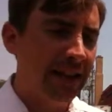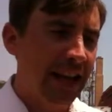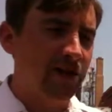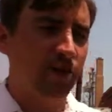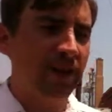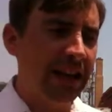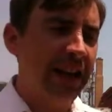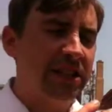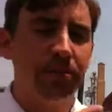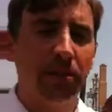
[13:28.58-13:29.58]
and to really
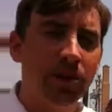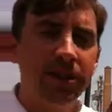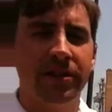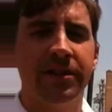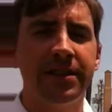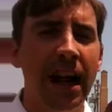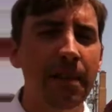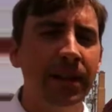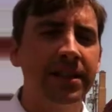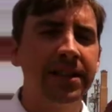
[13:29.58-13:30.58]
explore certain
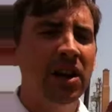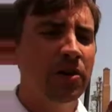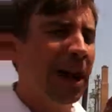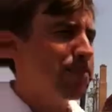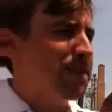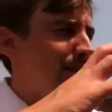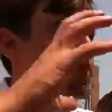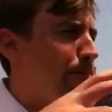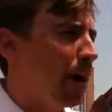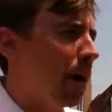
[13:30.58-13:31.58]
topics without being
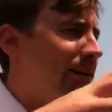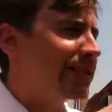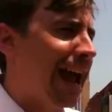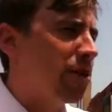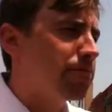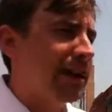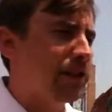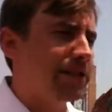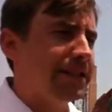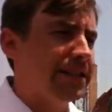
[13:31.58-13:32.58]
bogged down by
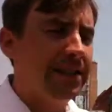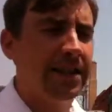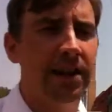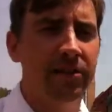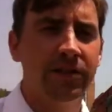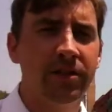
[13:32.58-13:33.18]
all the details.